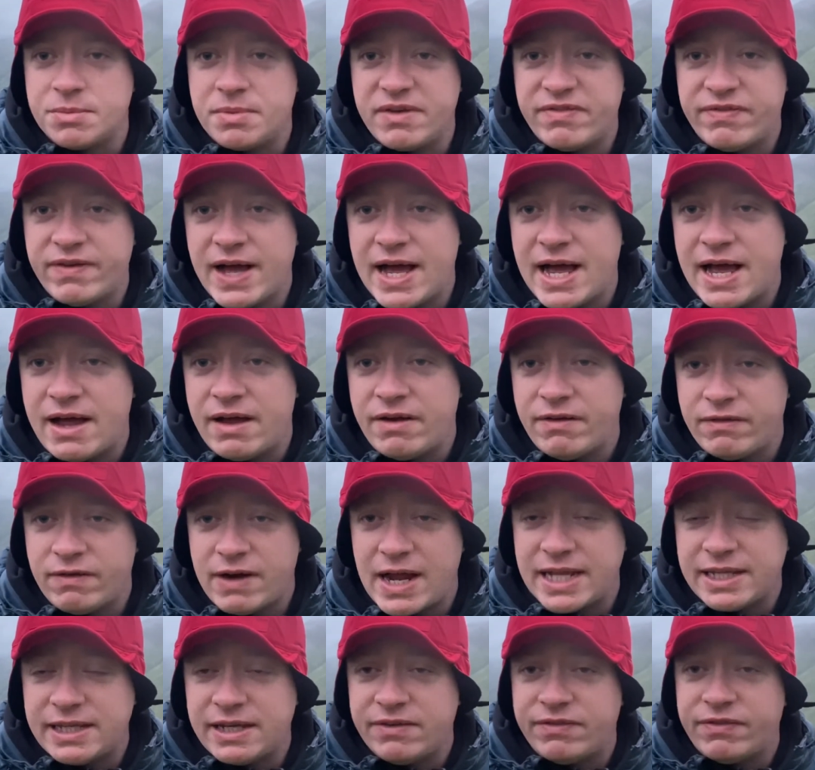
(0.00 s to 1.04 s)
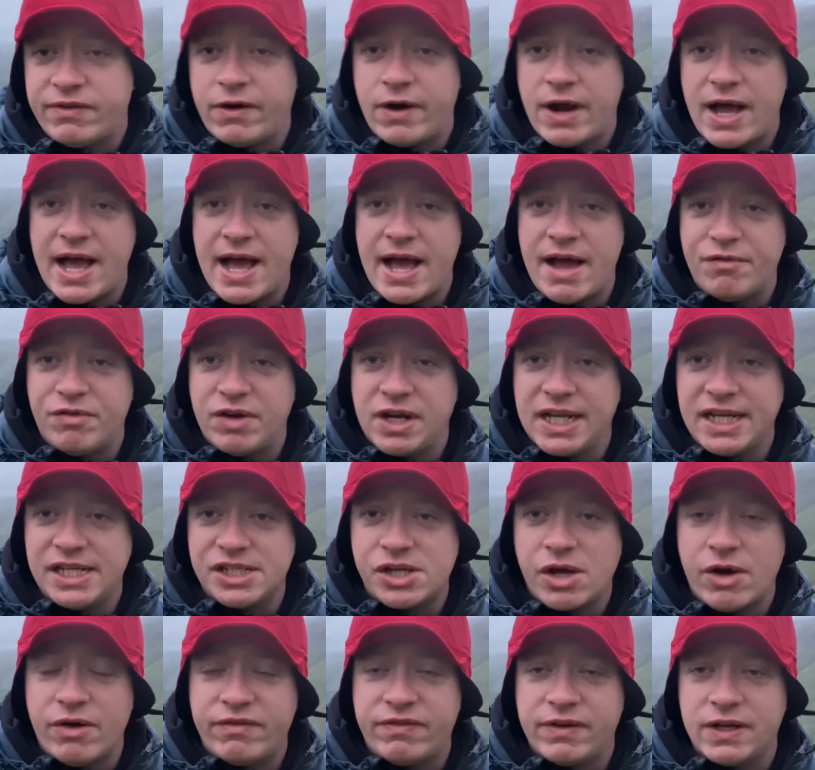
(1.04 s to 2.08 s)
fair, ready for release
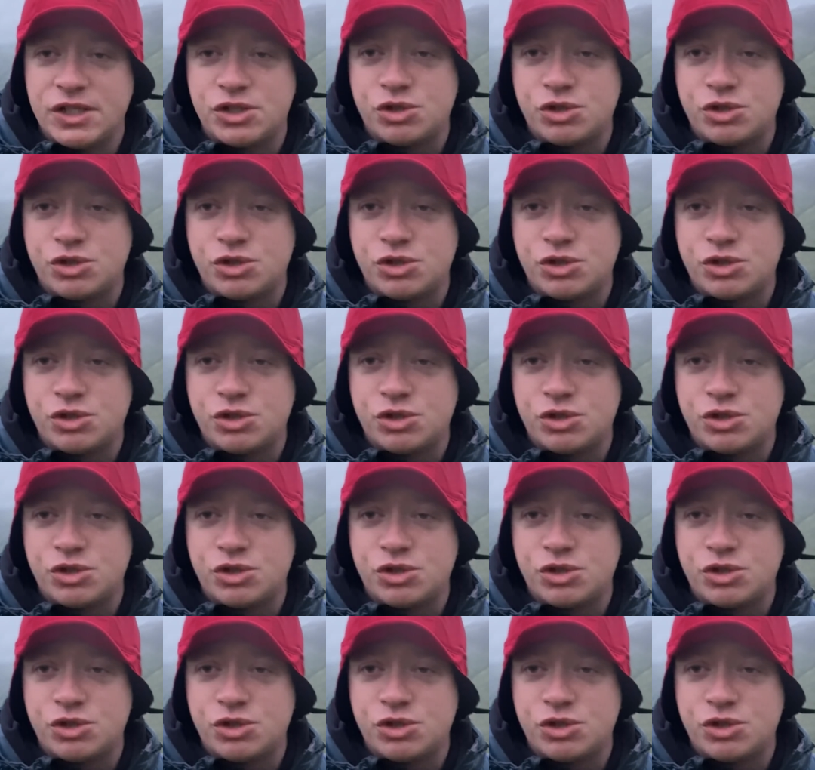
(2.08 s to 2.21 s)
hopefully